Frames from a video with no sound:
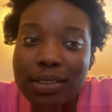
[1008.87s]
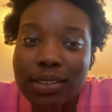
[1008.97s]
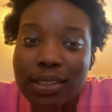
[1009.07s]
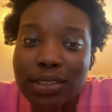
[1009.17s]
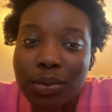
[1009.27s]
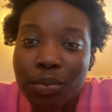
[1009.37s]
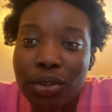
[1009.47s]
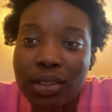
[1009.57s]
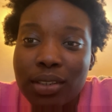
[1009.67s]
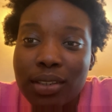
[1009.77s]
to
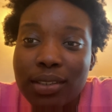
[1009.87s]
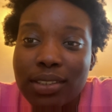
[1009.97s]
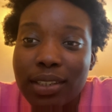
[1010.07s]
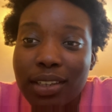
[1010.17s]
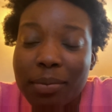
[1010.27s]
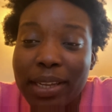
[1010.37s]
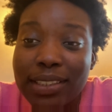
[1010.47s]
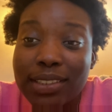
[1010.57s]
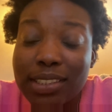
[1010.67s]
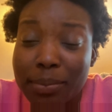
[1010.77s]
someone to
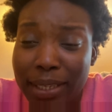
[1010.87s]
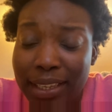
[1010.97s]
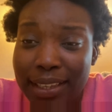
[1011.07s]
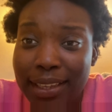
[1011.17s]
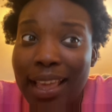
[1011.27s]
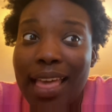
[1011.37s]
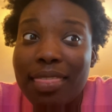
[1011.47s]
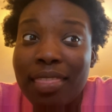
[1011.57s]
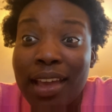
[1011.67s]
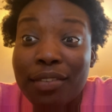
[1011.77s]
Hermes to me.
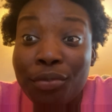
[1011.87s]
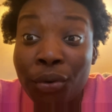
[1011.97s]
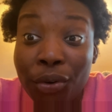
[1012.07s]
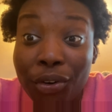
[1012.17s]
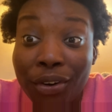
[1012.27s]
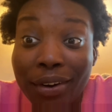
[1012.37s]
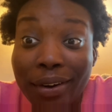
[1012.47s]
Therefore,